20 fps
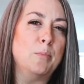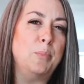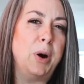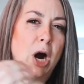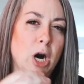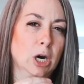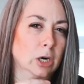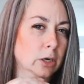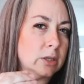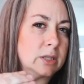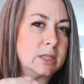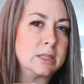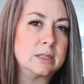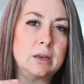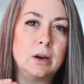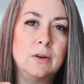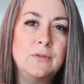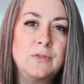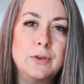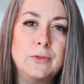parts
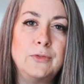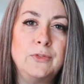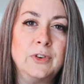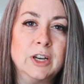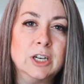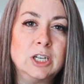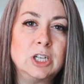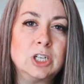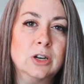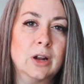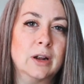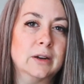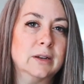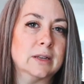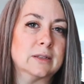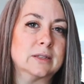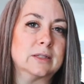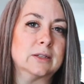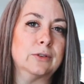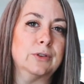of the fish, not
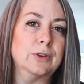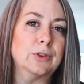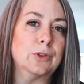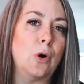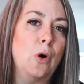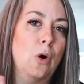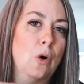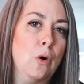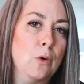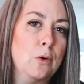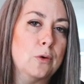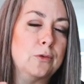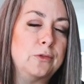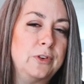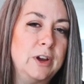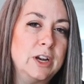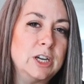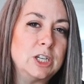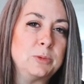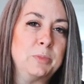necessarily the whole
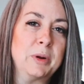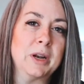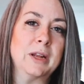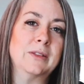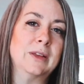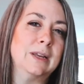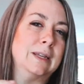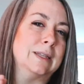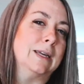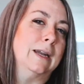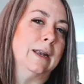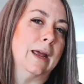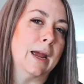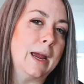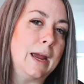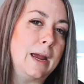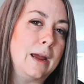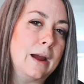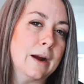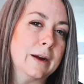fish, but I think
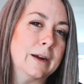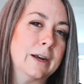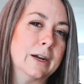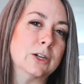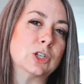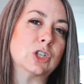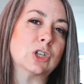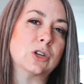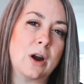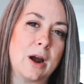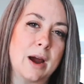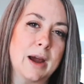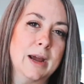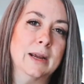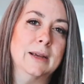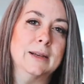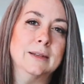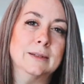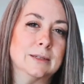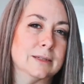today I'm going to try
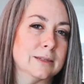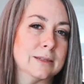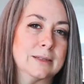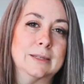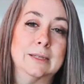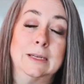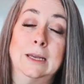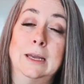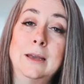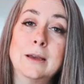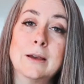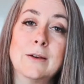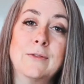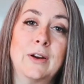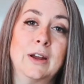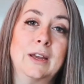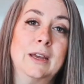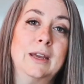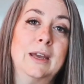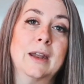and just see if
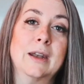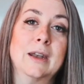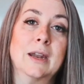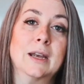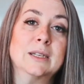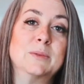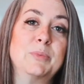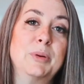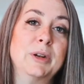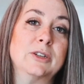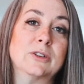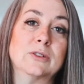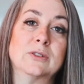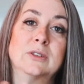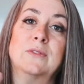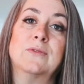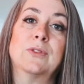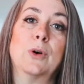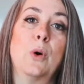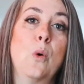I can get nice
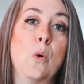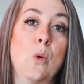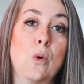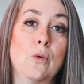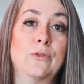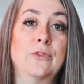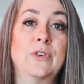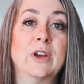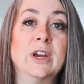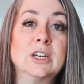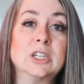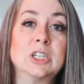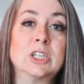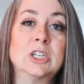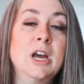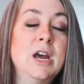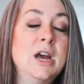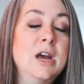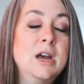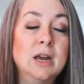pictures of the whole
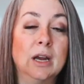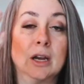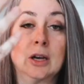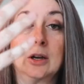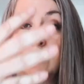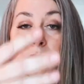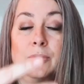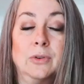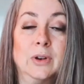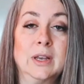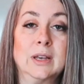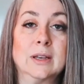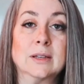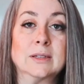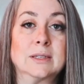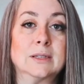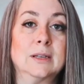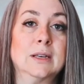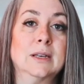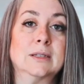fish, including
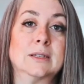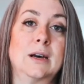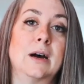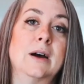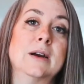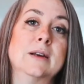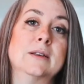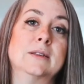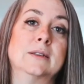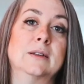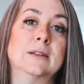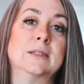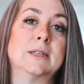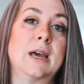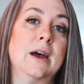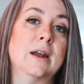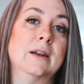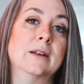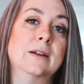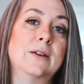its eyes and its
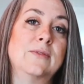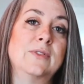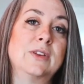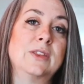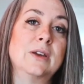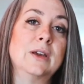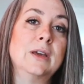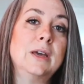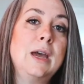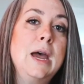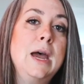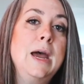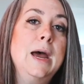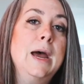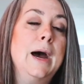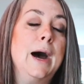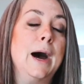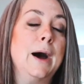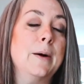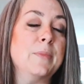head and everything.
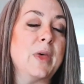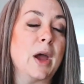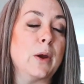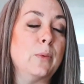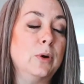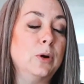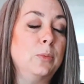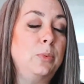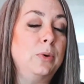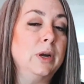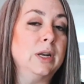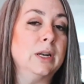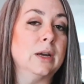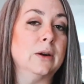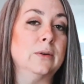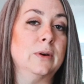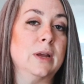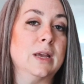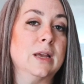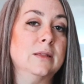I will point
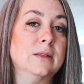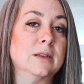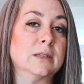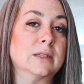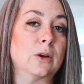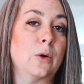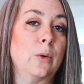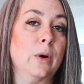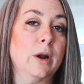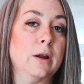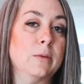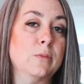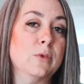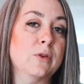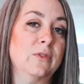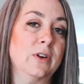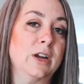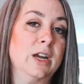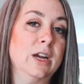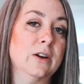out in this aquarium
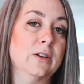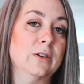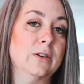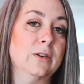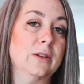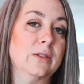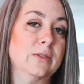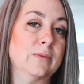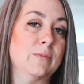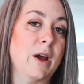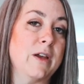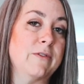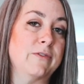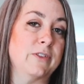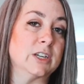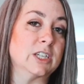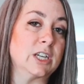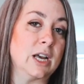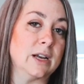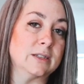over here, my
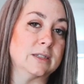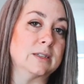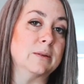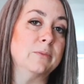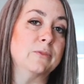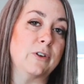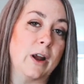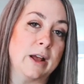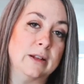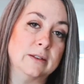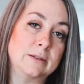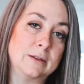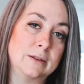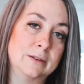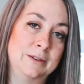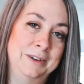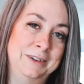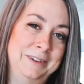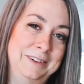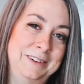fish has some friends.
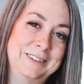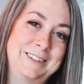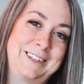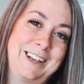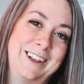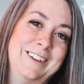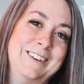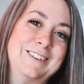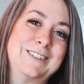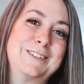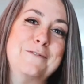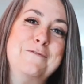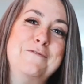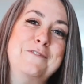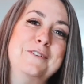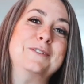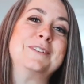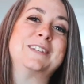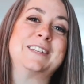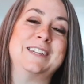So there's a
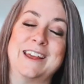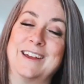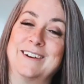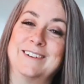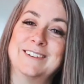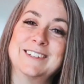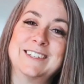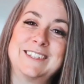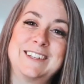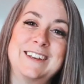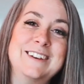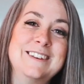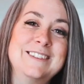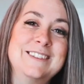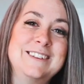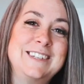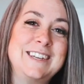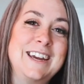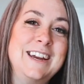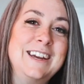few snails in
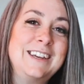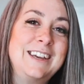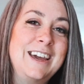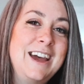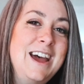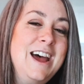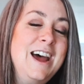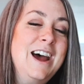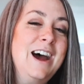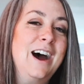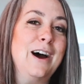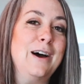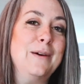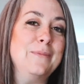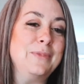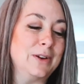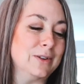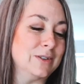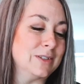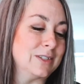the tank.
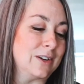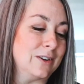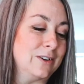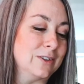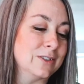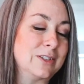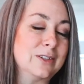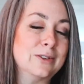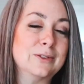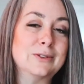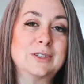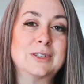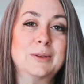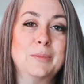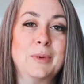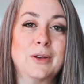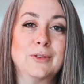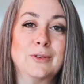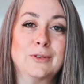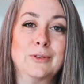There's also
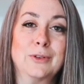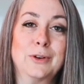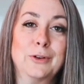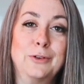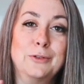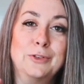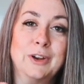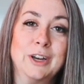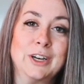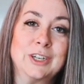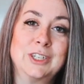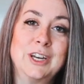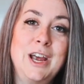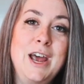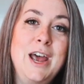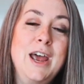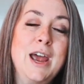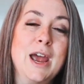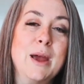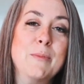some other little fish.
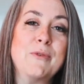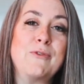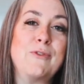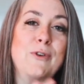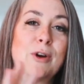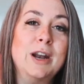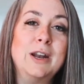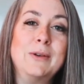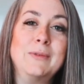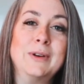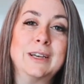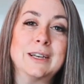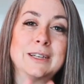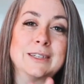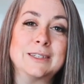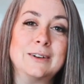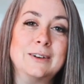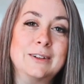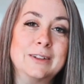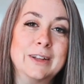And before anyone
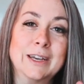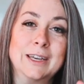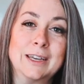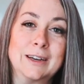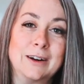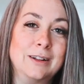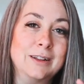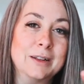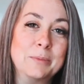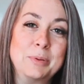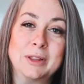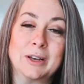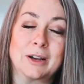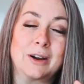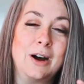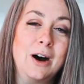gets all up in the